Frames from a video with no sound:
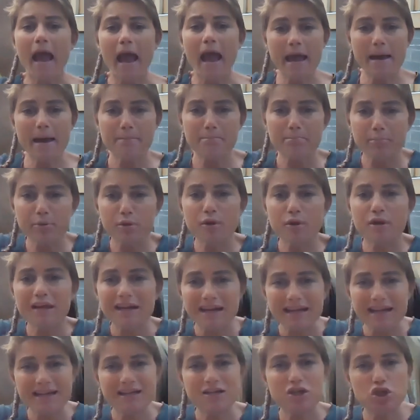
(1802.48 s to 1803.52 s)
and put it
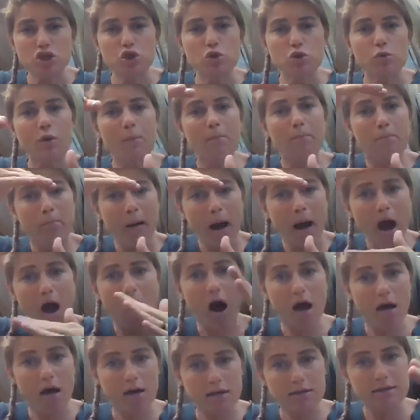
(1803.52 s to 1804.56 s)
into a
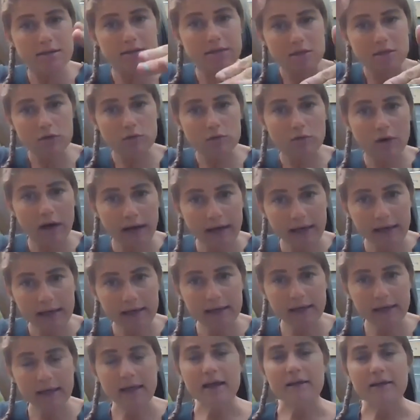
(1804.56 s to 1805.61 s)
box, right?
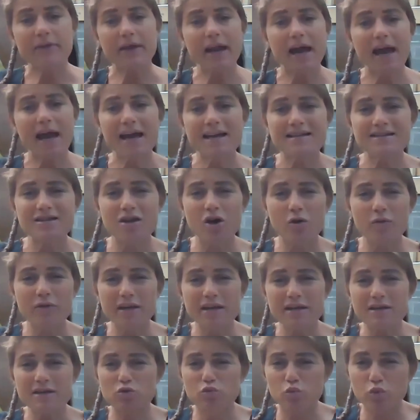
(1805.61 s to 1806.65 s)
That has all
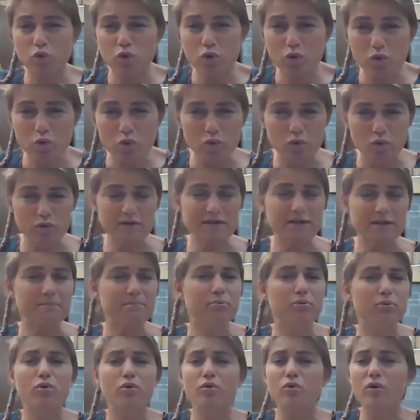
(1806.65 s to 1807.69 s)
these rules and
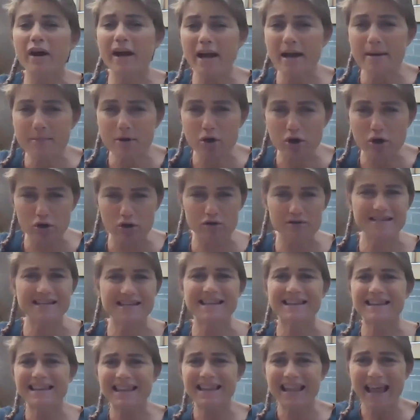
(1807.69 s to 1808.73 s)
parameters
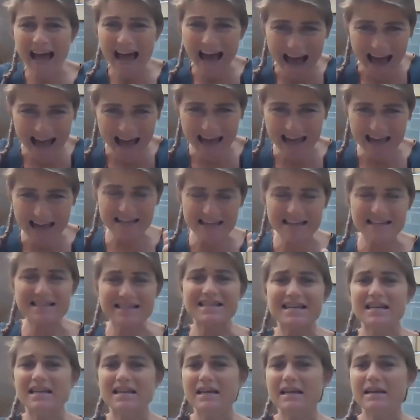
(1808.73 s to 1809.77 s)
and lines
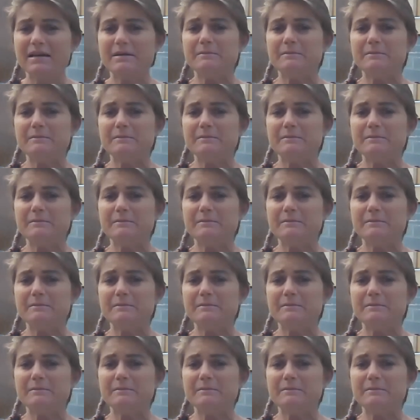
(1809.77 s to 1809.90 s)
and